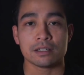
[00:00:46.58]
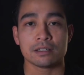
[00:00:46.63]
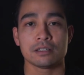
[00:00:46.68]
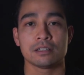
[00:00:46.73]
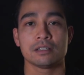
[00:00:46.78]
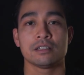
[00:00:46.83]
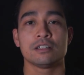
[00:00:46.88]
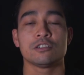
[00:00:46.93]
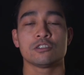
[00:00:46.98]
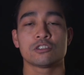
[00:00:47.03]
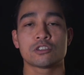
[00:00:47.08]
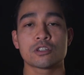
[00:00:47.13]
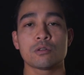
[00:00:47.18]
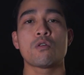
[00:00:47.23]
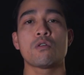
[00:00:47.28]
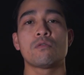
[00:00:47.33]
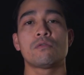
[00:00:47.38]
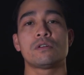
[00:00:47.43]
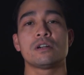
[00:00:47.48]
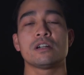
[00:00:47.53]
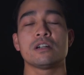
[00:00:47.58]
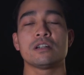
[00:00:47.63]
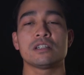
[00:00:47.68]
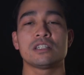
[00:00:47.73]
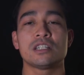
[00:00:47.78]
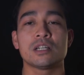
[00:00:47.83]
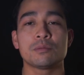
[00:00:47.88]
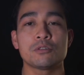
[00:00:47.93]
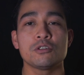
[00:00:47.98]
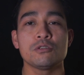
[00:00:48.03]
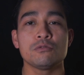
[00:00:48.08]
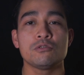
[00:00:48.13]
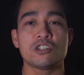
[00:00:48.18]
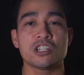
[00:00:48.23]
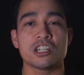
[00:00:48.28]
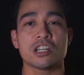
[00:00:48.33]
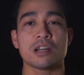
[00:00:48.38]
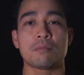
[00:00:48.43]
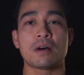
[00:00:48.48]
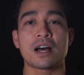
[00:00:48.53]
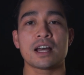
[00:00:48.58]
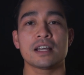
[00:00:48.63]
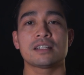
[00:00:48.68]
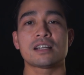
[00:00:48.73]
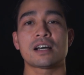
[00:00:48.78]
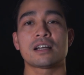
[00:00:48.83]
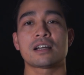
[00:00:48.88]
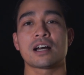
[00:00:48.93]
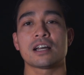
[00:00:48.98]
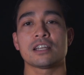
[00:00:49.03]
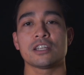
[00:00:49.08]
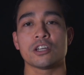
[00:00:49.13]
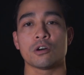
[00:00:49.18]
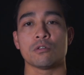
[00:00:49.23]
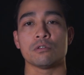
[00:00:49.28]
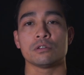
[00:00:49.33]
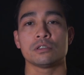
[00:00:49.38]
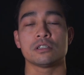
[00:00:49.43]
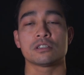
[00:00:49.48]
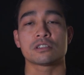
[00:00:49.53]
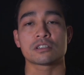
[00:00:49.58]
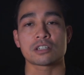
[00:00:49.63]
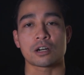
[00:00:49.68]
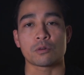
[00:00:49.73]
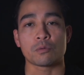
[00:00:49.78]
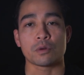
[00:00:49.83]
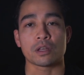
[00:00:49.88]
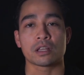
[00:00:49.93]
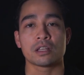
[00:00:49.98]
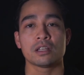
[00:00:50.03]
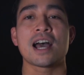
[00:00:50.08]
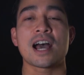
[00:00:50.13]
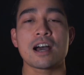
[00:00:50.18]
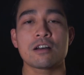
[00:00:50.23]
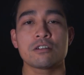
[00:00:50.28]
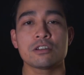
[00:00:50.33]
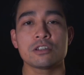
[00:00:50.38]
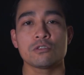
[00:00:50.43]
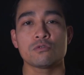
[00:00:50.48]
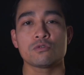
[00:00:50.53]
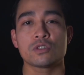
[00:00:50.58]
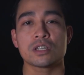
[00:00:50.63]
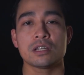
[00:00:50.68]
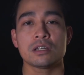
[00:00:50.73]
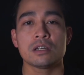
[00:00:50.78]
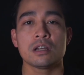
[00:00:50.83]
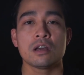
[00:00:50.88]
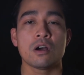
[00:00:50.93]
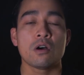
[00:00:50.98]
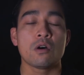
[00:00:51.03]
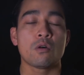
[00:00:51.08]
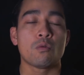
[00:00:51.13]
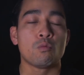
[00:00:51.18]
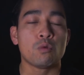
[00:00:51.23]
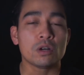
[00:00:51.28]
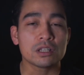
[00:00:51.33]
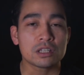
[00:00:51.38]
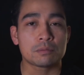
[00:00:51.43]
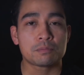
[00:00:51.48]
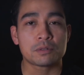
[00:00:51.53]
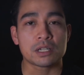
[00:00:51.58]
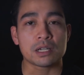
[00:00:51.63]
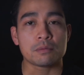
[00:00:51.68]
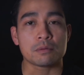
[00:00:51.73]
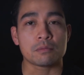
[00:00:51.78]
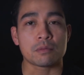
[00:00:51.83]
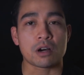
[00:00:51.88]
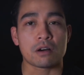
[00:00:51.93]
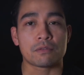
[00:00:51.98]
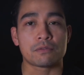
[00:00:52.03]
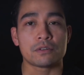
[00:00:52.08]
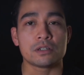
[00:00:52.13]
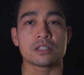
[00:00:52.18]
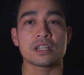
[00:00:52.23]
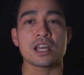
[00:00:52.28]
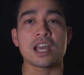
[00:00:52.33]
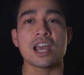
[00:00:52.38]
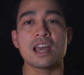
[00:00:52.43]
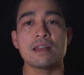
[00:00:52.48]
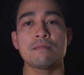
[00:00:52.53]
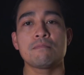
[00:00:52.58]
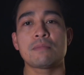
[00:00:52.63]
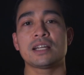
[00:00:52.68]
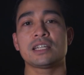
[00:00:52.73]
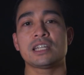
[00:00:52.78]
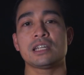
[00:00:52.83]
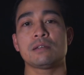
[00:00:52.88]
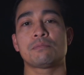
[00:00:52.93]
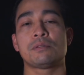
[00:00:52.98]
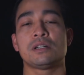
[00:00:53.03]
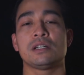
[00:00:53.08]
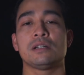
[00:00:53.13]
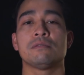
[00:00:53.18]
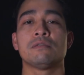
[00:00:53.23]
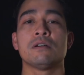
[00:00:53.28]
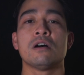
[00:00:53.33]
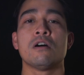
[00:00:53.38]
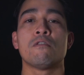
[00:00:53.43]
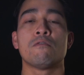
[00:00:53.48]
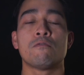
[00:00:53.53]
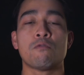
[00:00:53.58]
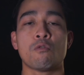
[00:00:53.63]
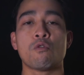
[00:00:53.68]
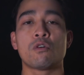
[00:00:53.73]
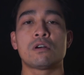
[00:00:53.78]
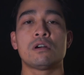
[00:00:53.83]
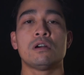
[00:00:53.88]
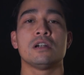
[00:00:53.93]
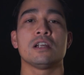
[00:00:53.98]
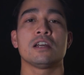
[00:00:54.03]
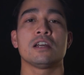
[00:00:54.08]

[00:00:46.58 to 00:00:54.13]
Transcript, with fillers: So let's go over it. WGMI.io to start with, how to use it, what the premium offers, and my deep brief for